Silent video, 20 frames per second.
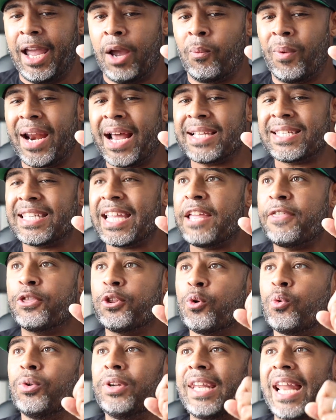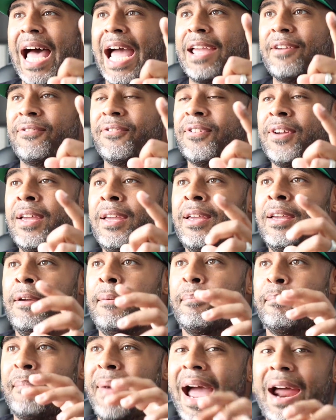And when I say through life,
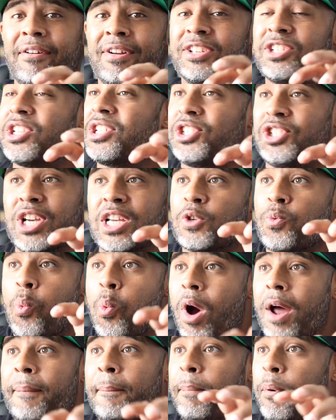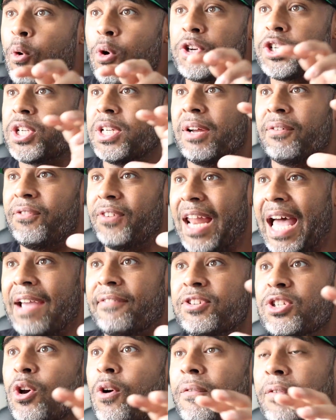marriage is just one portion of
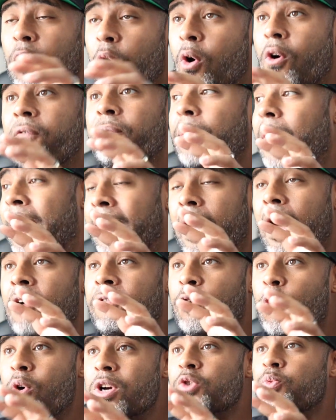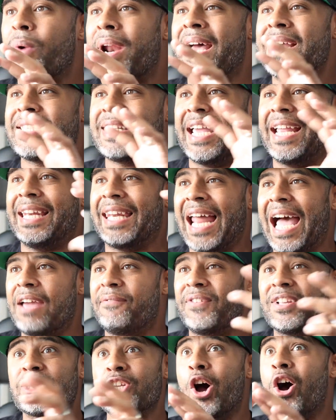life. So of course, eh, of course, when I say
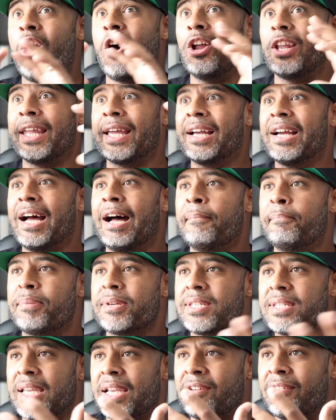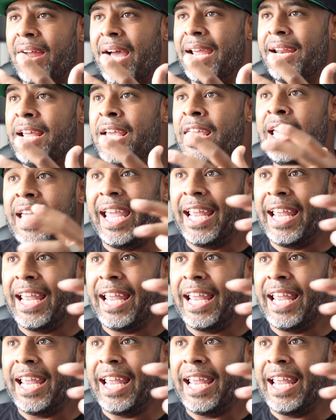life, it's all encompassing, right?